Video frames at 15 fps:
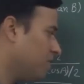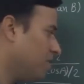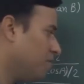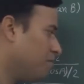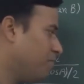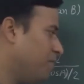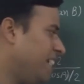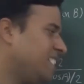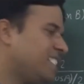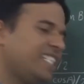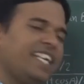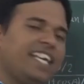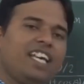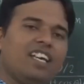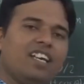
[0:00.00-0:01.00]

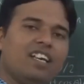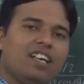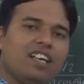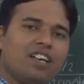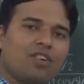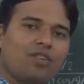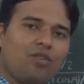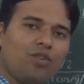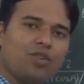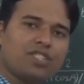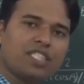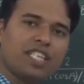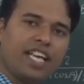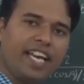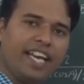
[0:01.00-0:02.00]
bc cos
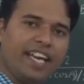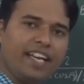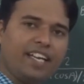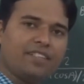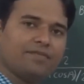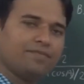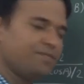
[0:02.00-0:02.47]
a.